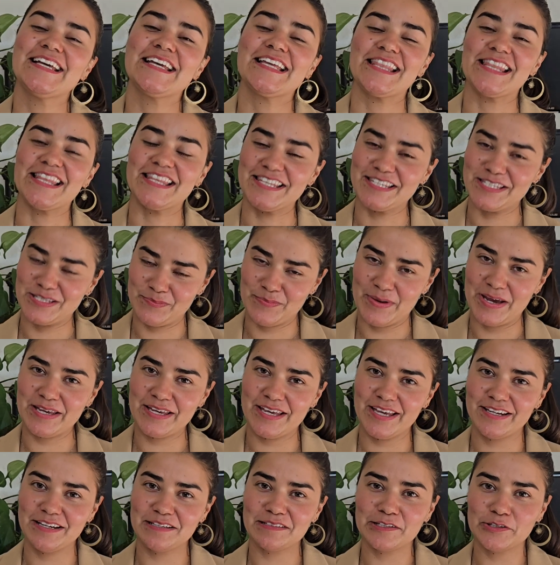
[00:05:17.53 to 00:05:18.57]
This might
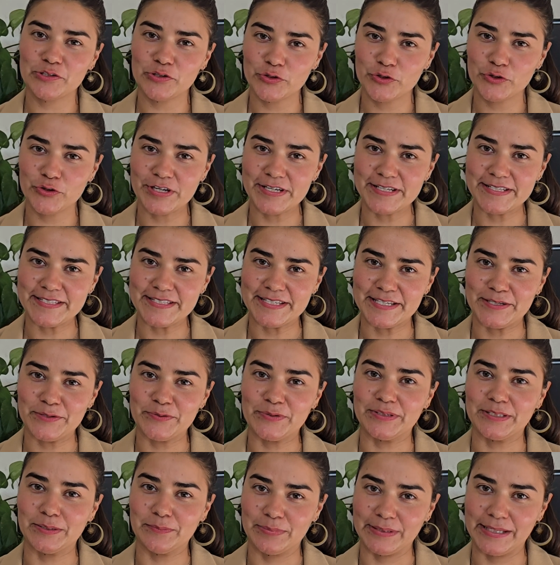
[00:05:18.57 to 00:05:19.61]
get a little crazy with
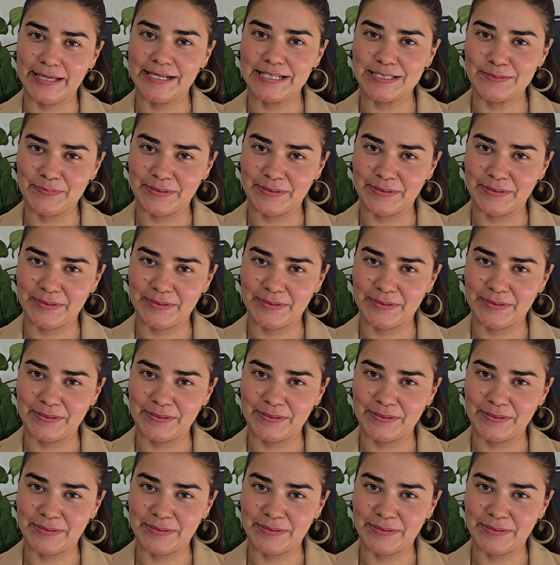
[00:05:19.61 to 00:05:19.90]
the blank,